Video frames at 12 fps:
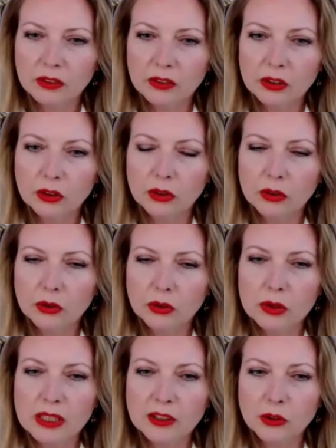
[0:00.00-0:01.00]
You
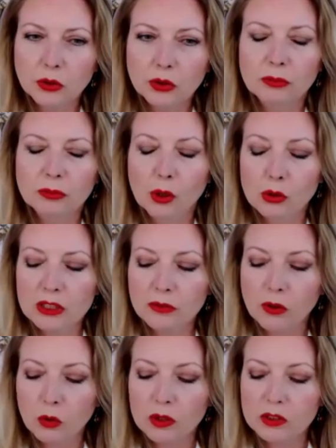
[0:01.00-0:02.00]
said you're mostly
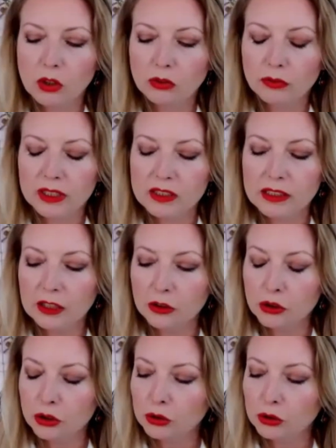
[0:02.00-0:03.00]
focused on
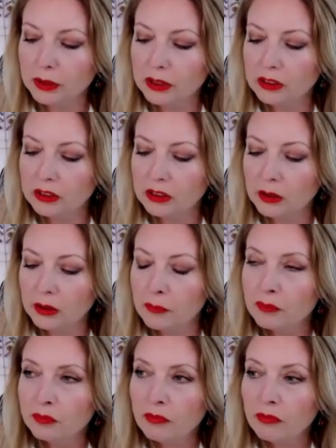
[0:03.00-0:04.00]
residential, but
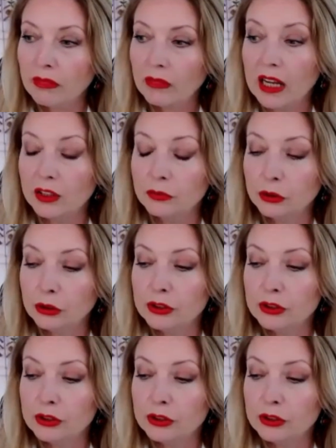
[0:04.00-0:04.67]
I have